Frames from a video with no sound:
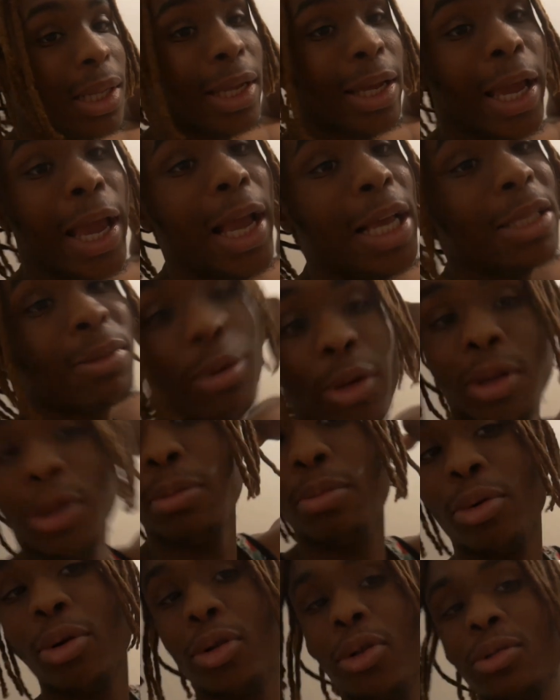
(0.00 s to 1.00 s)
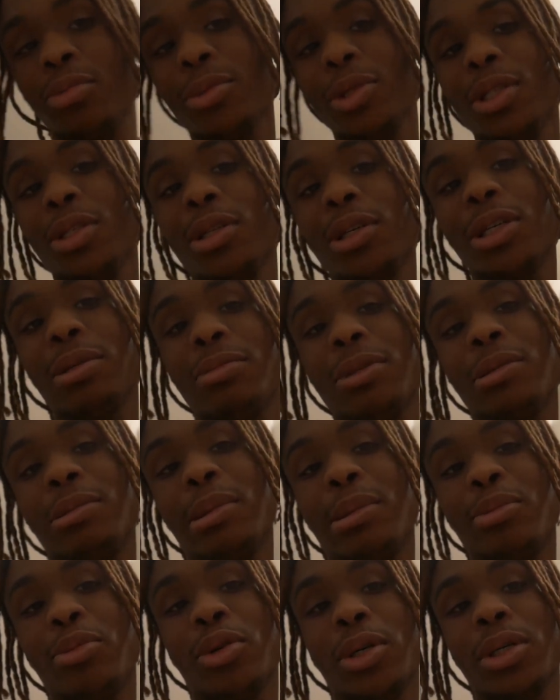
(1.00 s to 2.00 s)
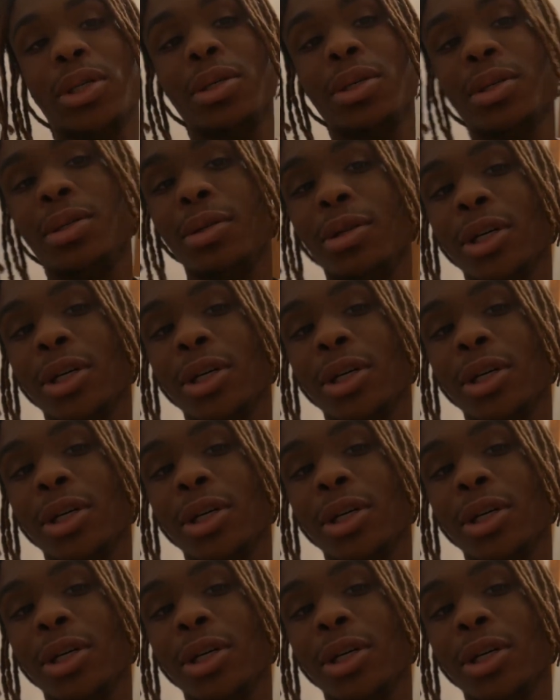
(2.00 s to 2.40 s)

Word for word: the gains, bro. Look at me, my boy.